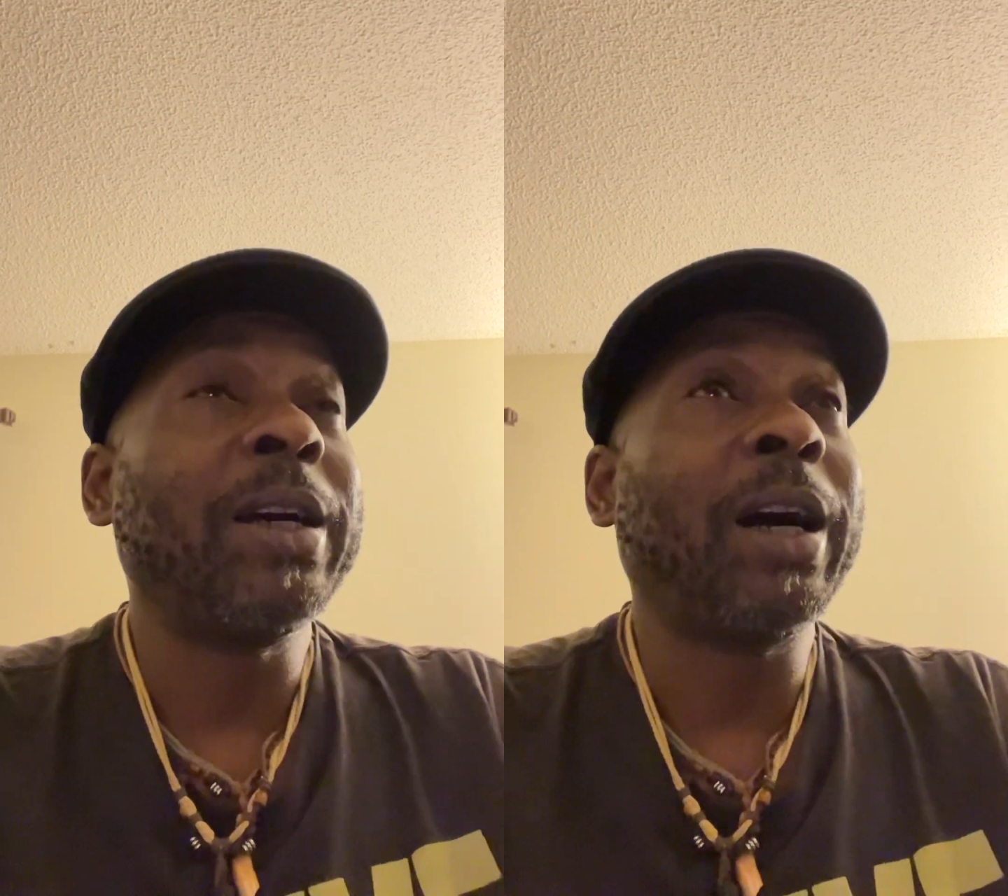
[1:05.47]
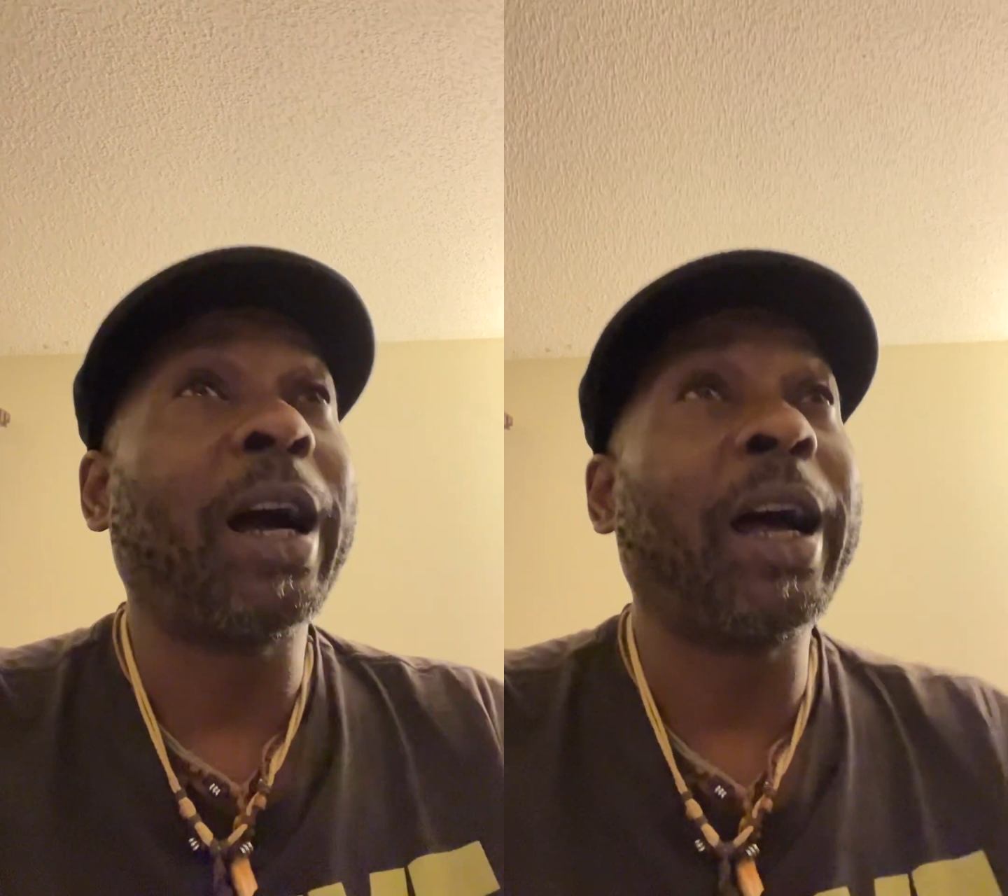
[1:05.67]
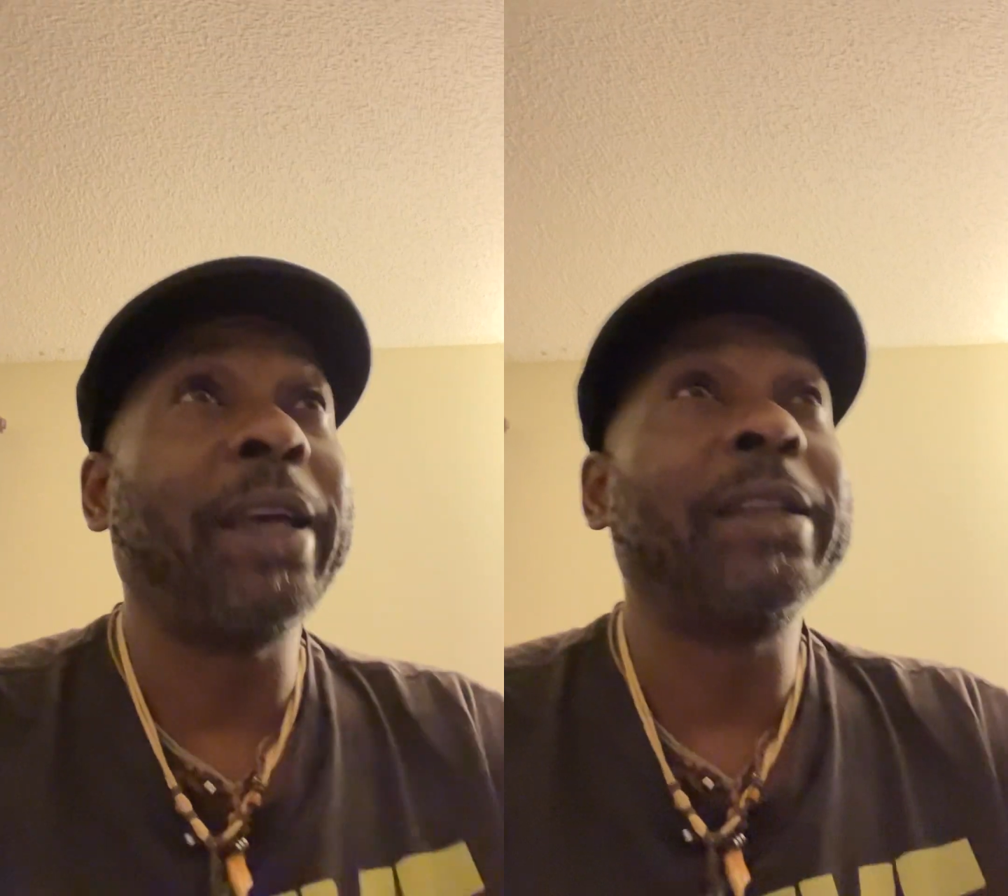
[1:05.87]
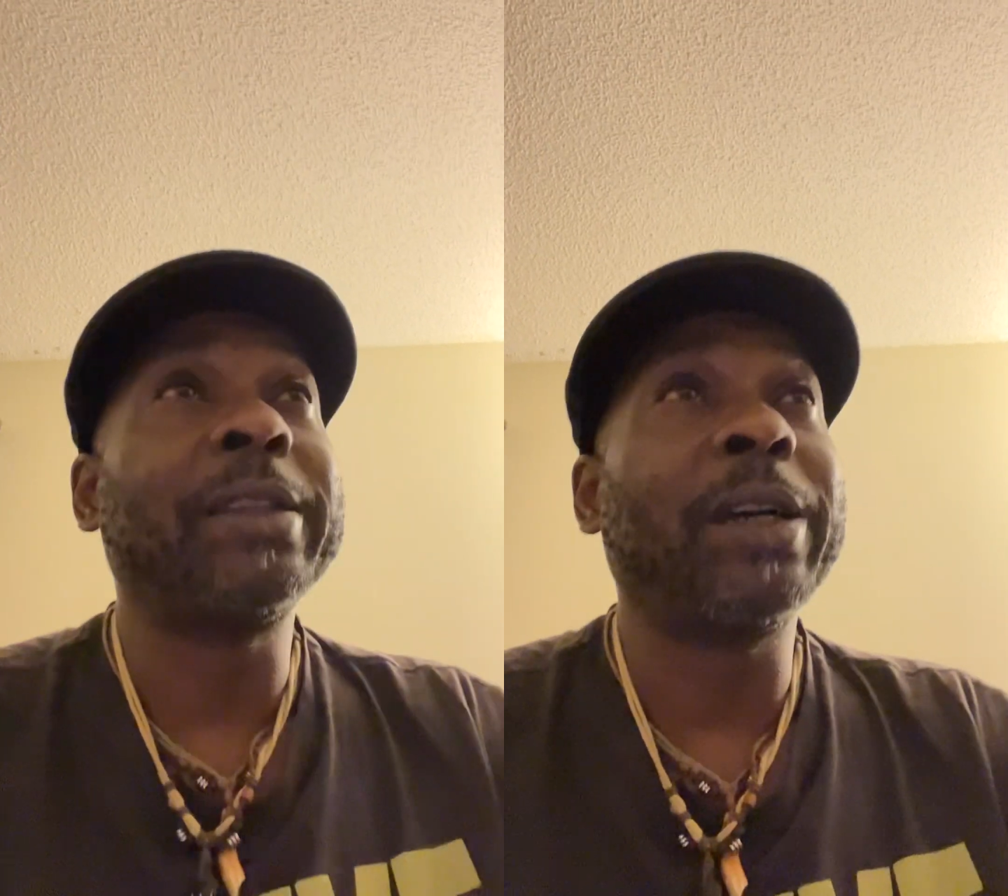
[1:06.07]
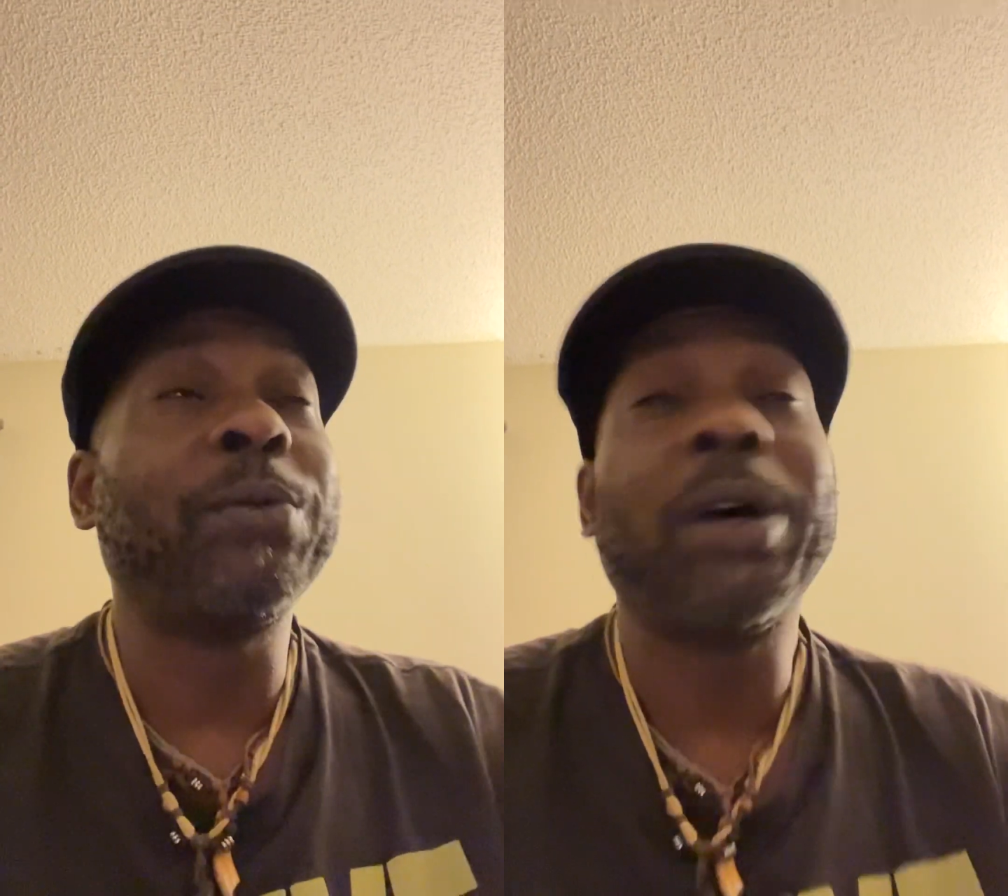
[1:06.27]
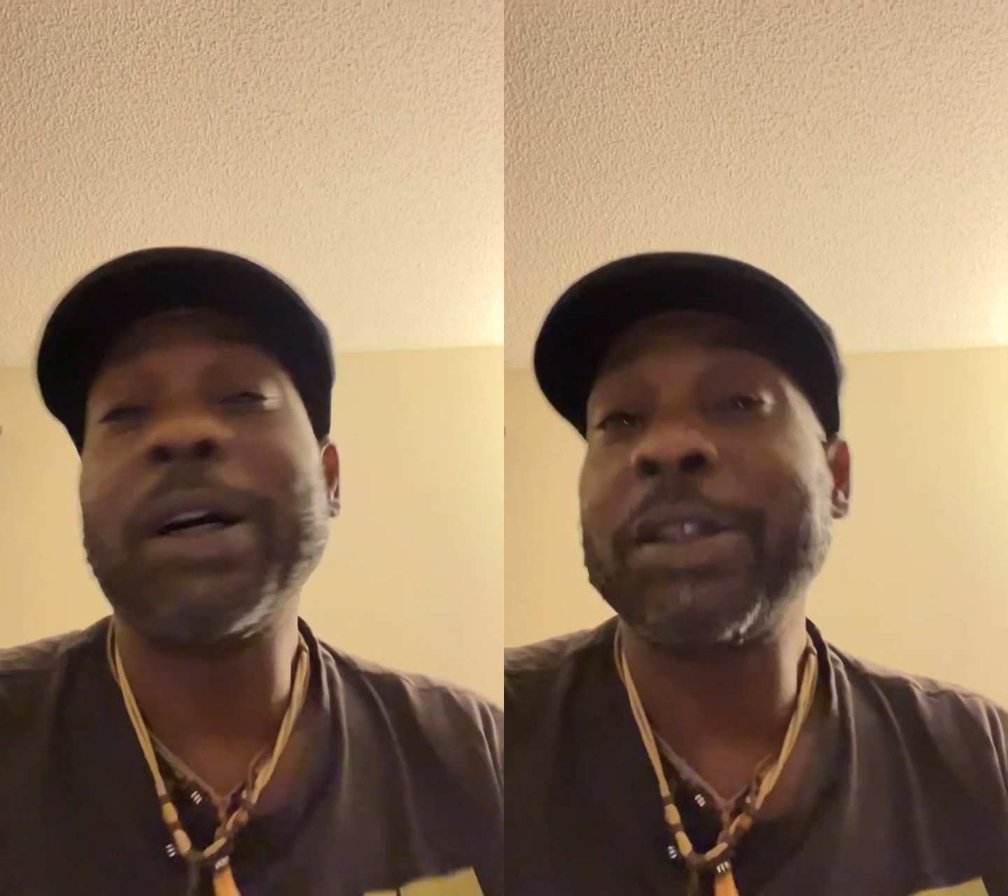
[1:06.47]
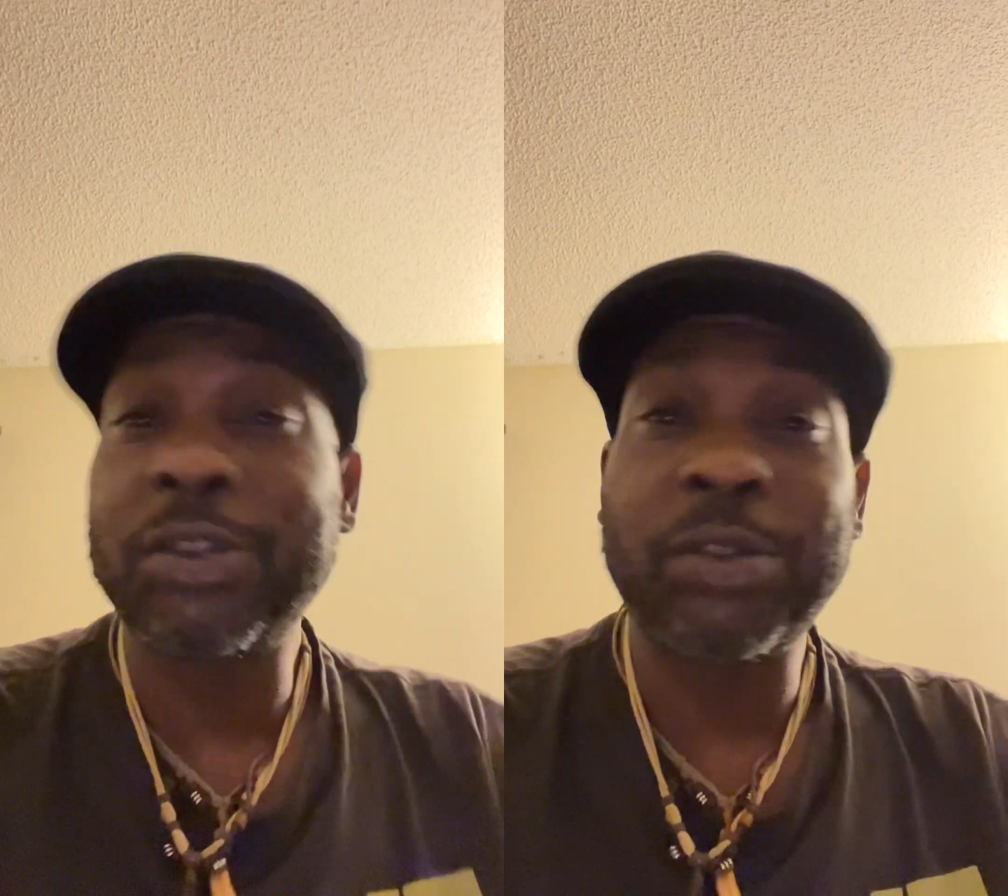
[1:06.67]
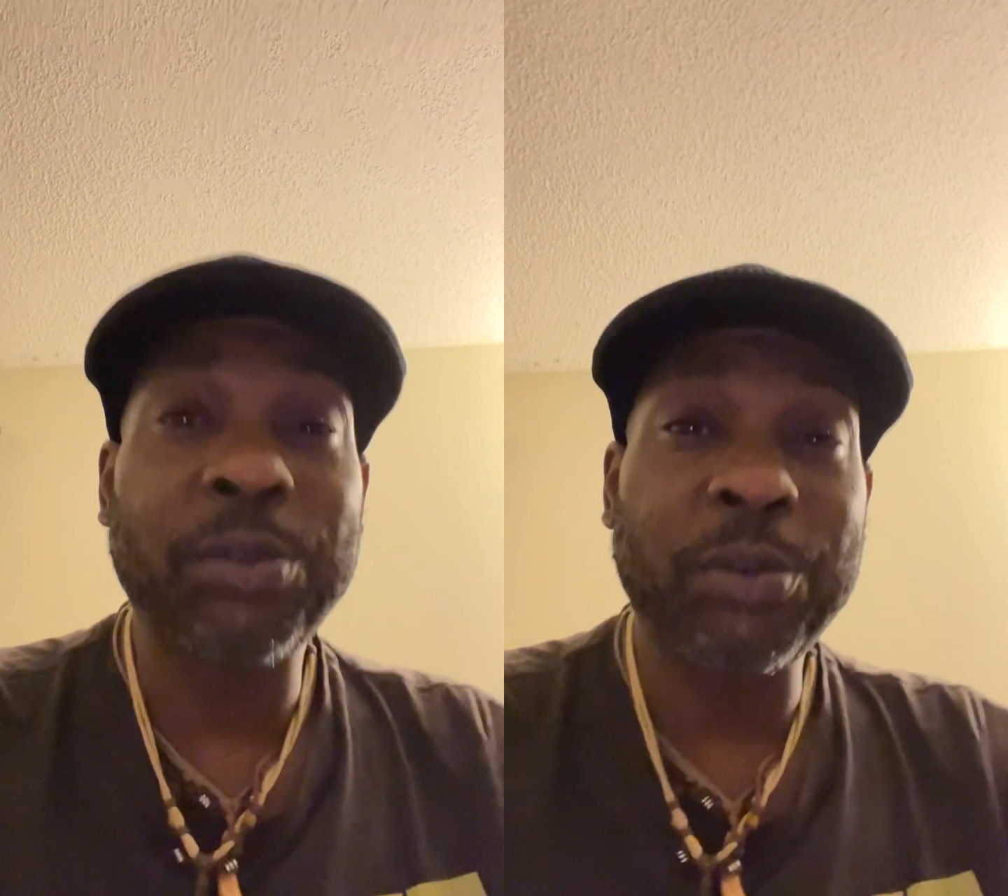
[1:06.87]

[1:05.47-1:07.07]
All right, there was two